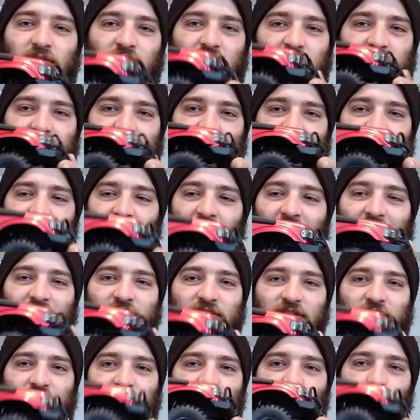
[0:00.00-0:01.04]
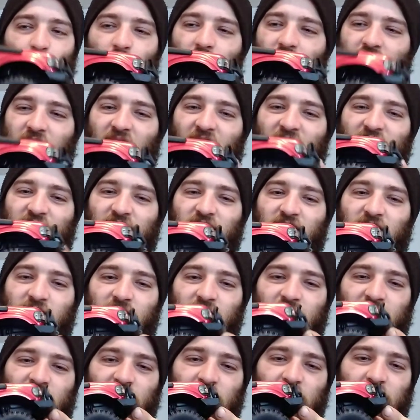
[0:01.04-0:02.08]
It's actually quite heavy
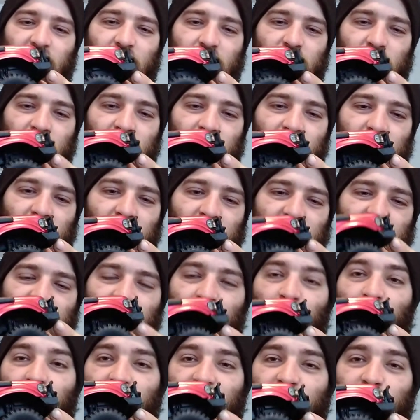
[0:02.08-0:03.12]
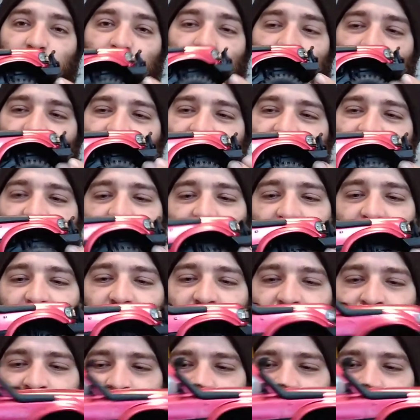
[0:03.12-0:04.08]
for as small of a truck as it is.